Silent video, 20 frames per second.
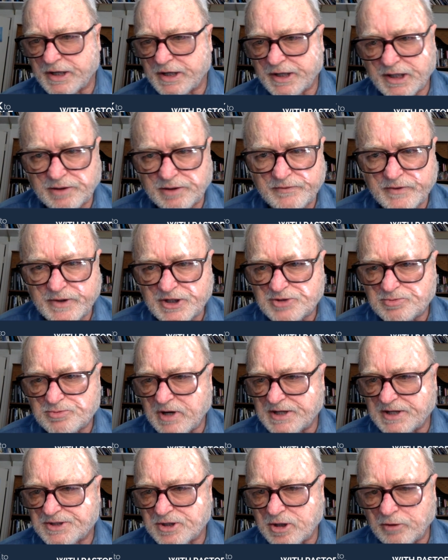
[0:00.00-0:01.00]
convince
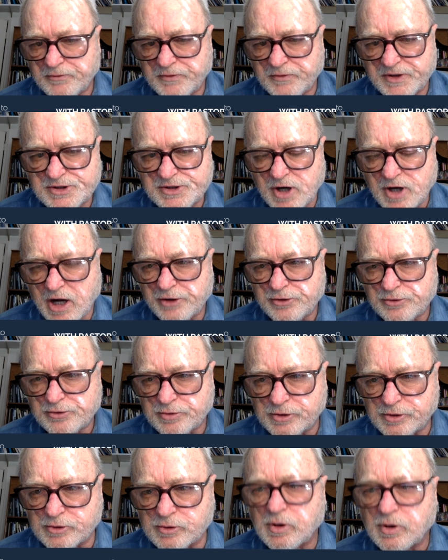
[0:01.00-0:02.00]
myself it's not
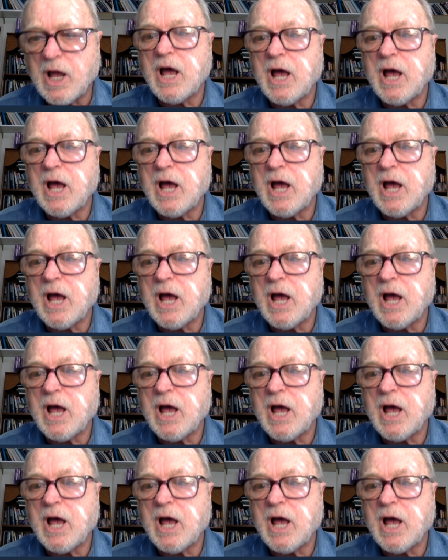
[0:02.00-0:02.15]
true.